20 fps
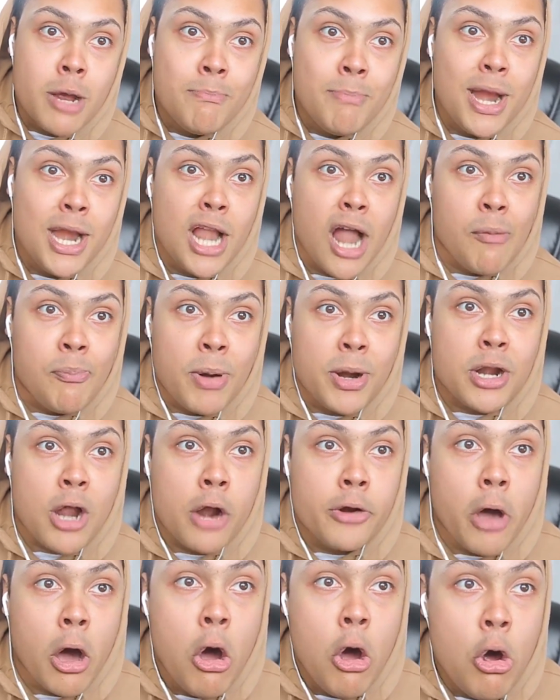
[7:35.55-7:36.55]
Me love
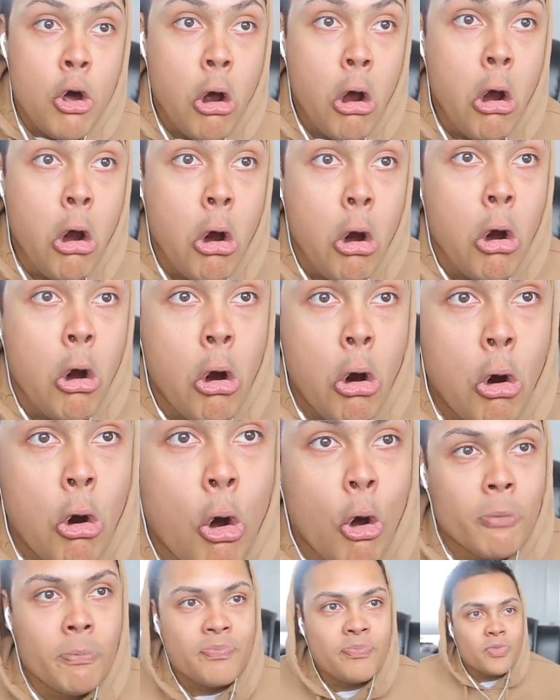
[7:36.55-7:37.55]
banana.
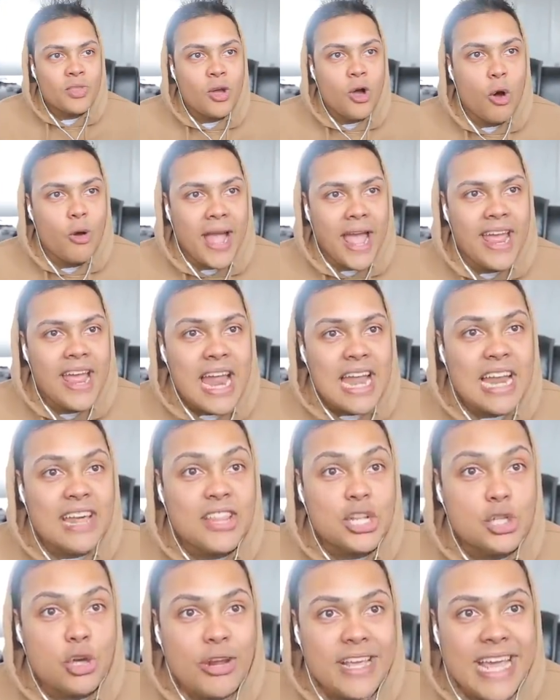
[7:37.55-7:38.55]
okay, now
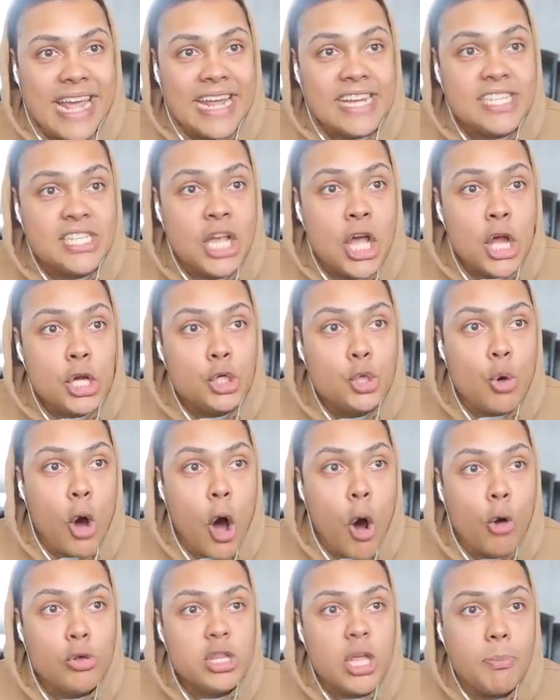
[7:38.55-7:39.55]
the trick is to
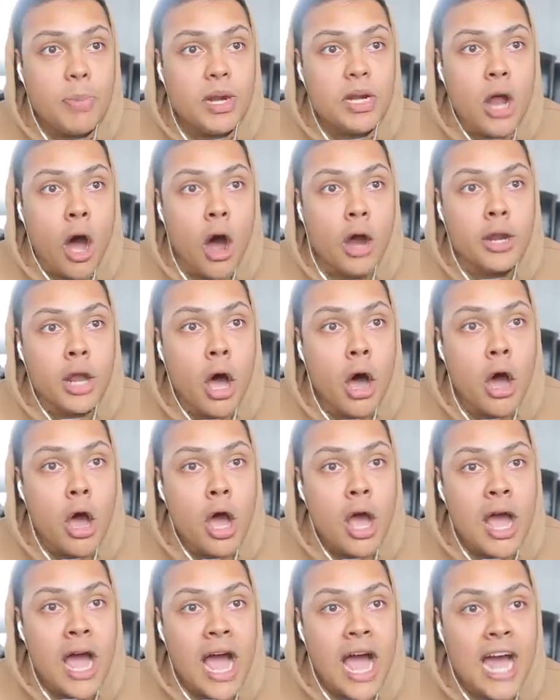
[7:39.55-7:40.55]
hold the banana
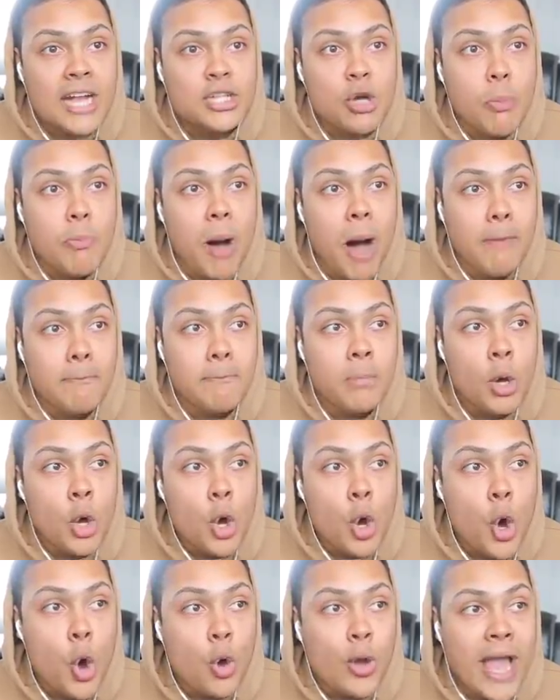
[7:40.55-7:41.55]
at your bum.
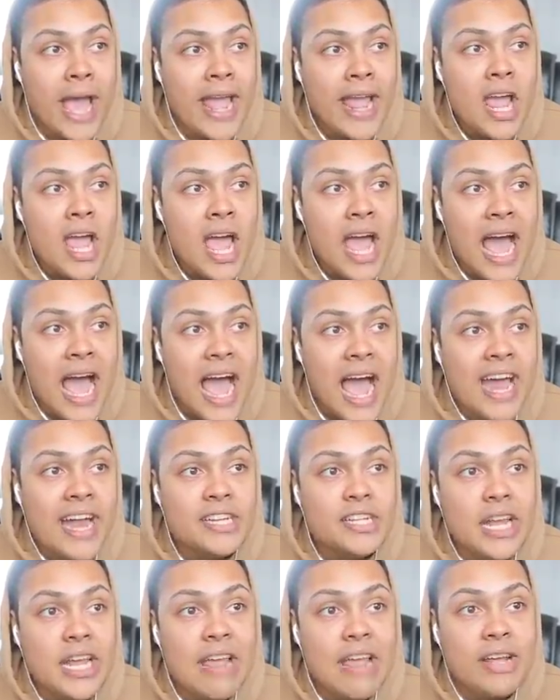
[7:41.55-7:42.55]
Okay,
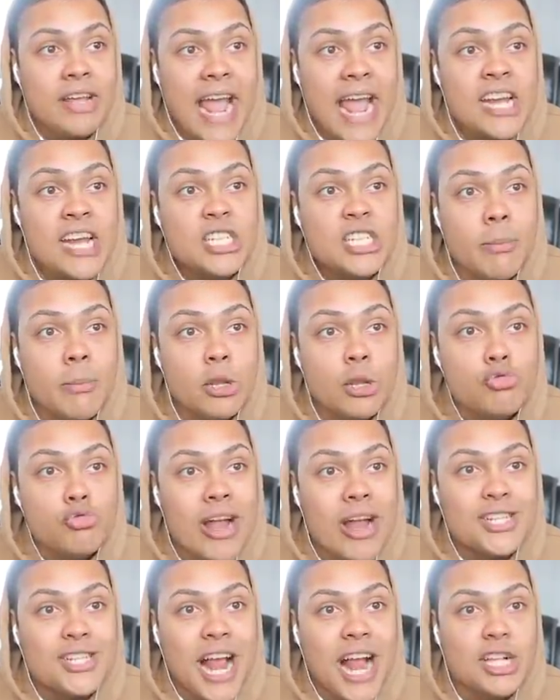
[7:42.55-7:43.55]
and in case someone
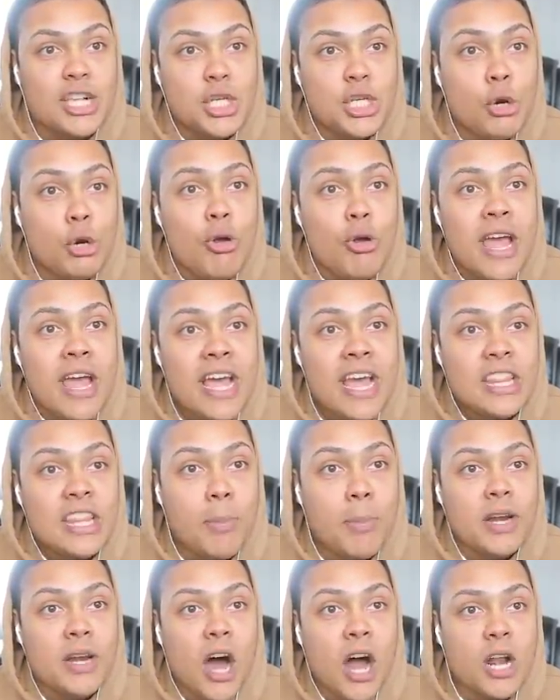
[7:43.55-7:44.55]
red shells you, the
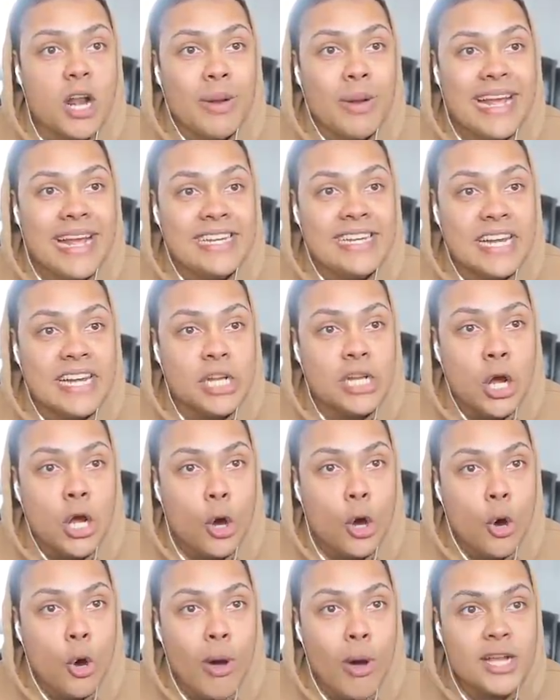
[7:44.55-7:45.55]
banana will eat it.
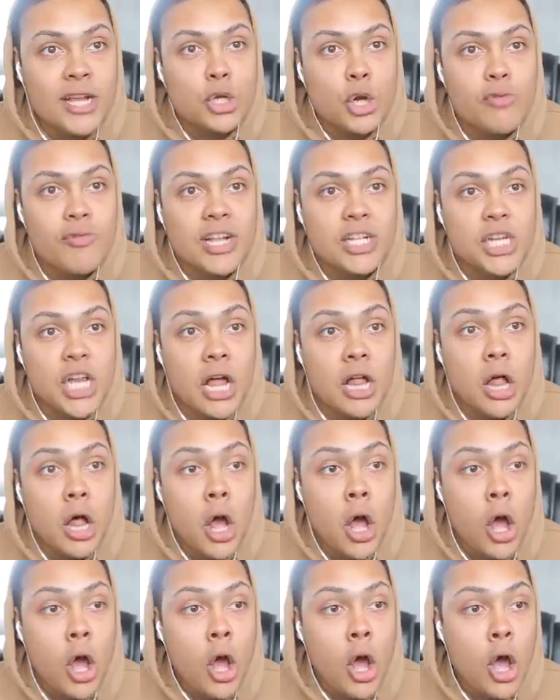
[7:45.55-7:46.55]
Oh, I saw a red shell.
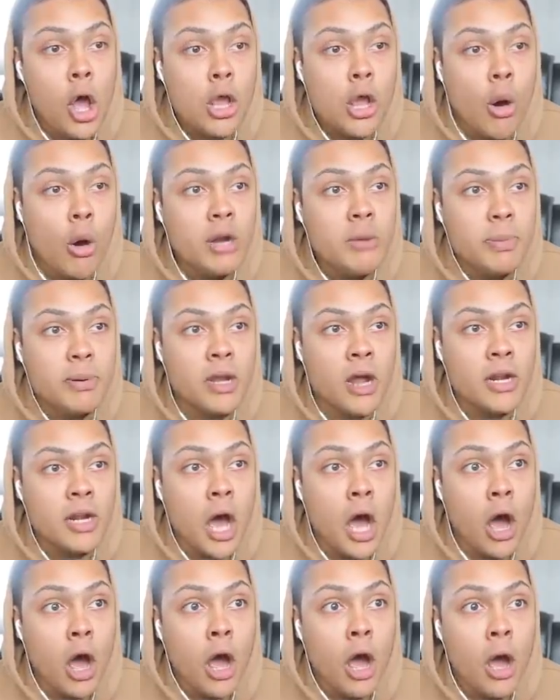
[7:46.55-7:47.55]
Go on, banana.